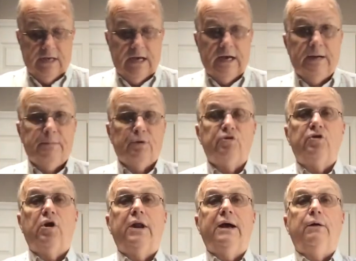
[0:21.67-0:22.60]
I'm going to
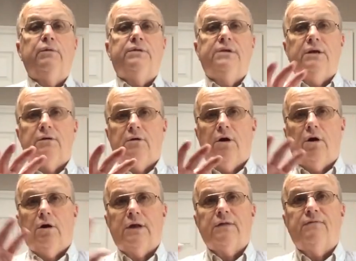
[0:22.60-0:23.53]
start out with
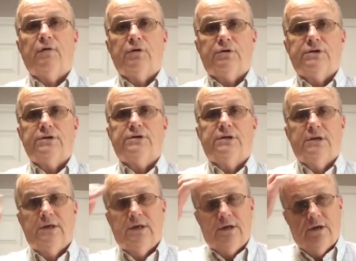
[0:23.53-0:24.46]
tender-hearted versus
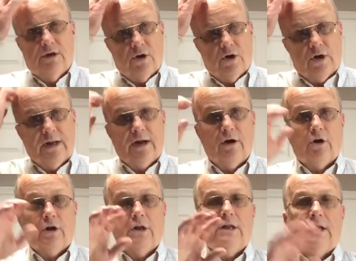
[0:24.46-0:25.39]

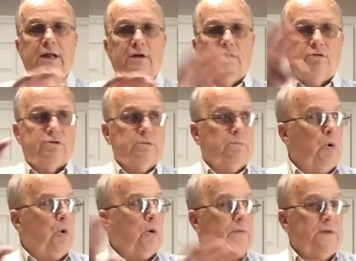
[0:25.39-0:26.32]
hard-hearted, and I'll do some
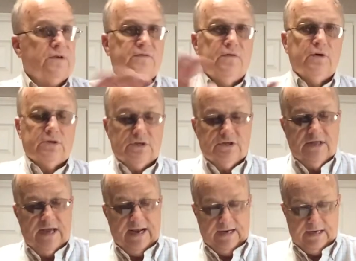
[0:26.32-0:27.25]
more this versus
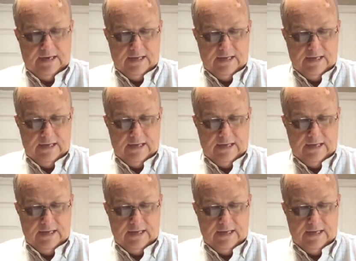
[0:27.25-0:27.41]
that